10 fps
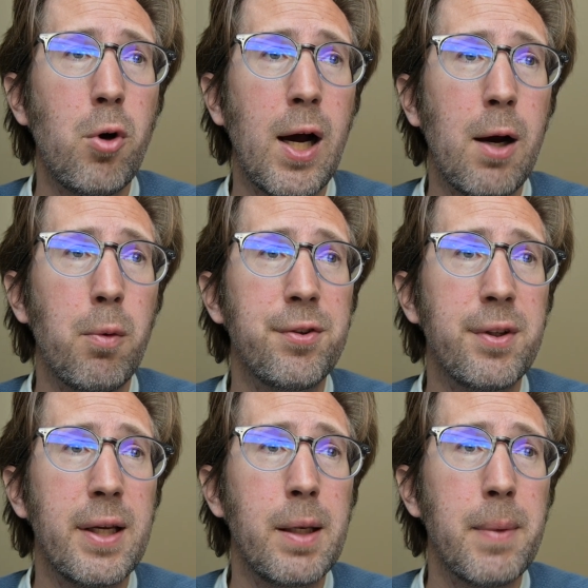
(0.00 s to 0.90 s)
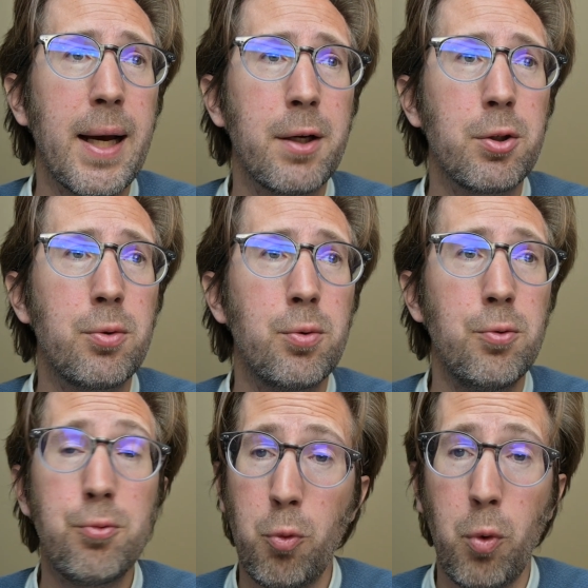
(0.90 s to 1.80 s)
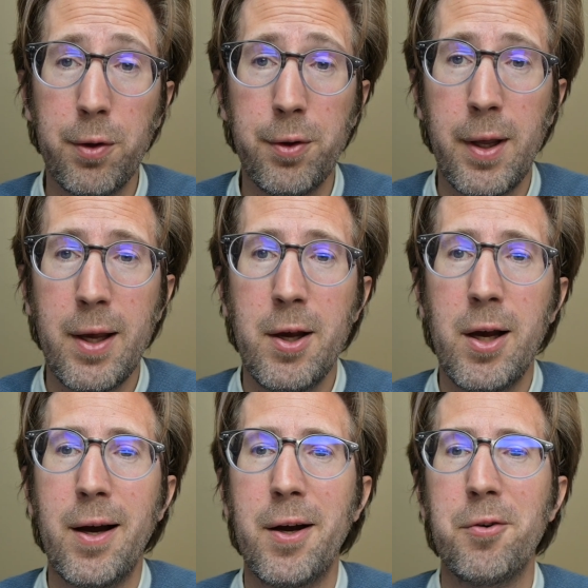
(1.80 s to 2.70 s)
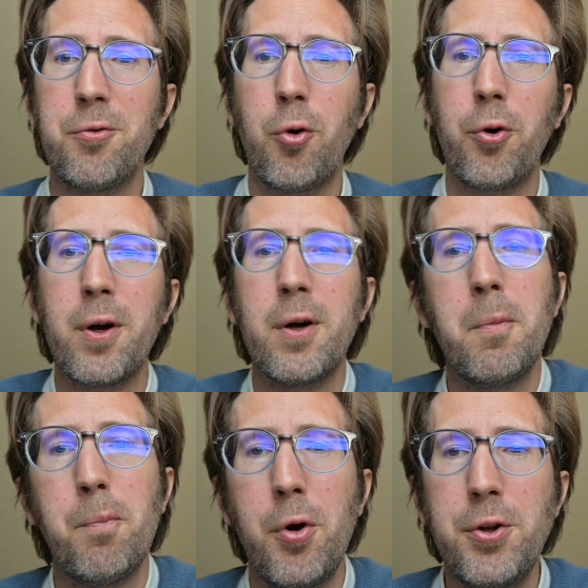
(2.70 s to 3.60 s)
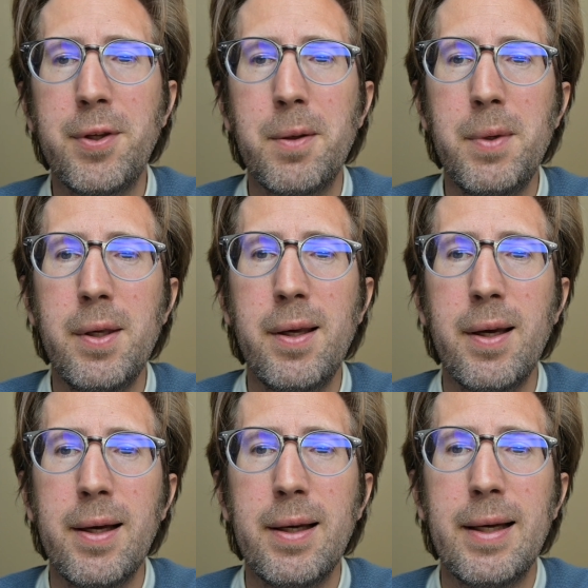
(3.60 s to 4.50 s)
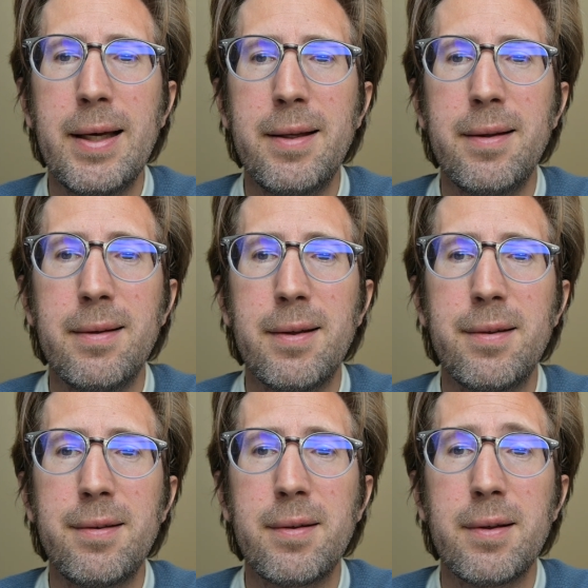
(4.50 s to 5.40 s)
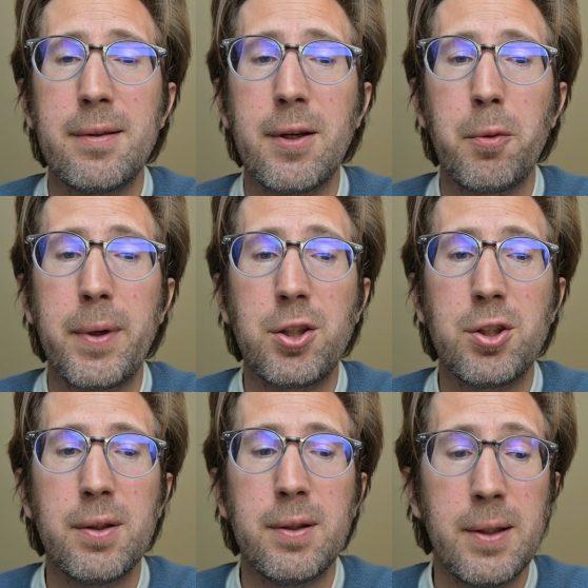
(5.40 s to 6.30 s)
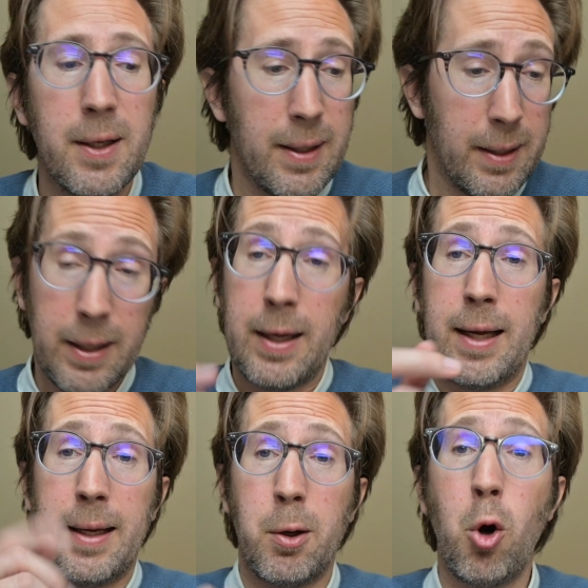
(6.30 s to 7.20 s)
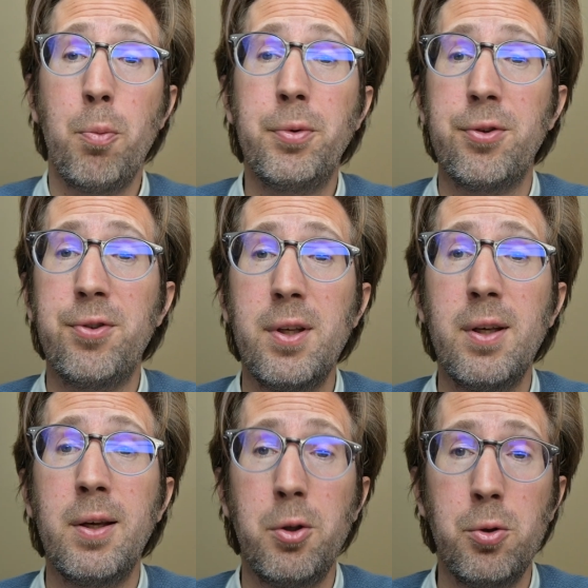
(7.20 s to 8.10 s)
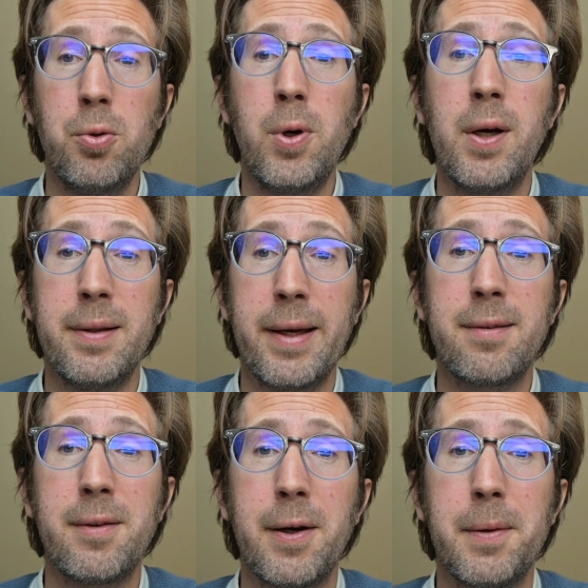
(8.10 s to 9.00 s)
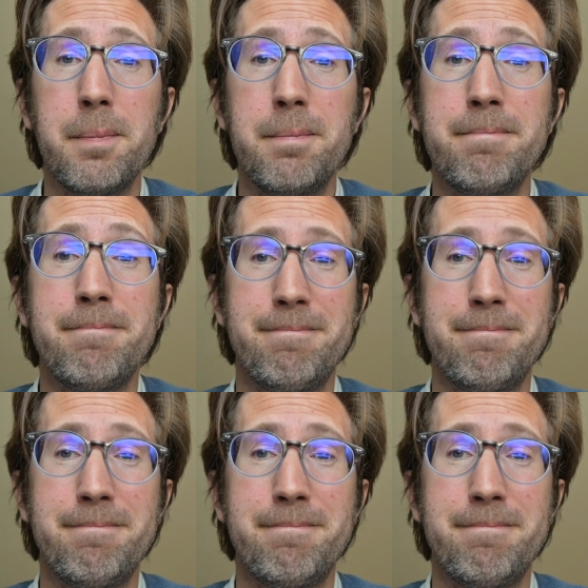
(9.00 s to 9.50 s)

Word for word: how was the name, Addertooth1, uh, for pointing me in this direction. Hope to see you next time.